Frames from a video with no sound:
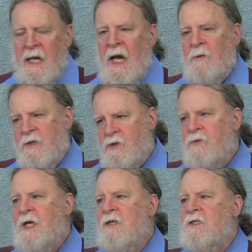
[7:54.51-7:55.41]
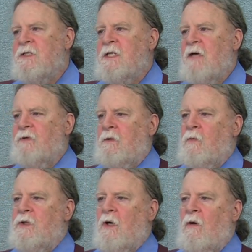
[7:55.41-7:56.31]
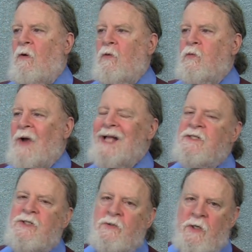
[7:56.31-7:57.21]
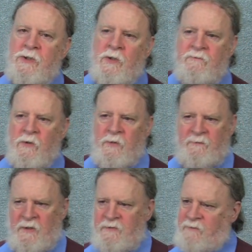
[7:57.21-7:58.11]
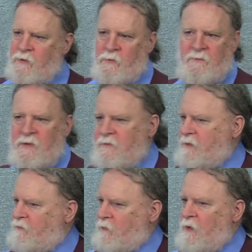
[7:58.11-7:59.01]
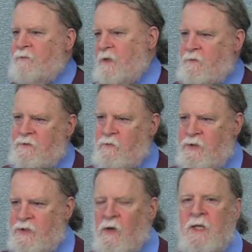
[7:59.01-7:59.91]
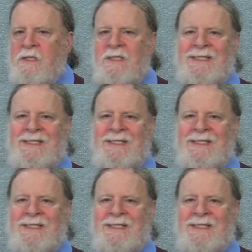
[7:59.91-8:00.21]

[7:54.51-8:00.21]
Around 2007, when the whole rotten structure of derivatives of derivatives of derivatives was starting to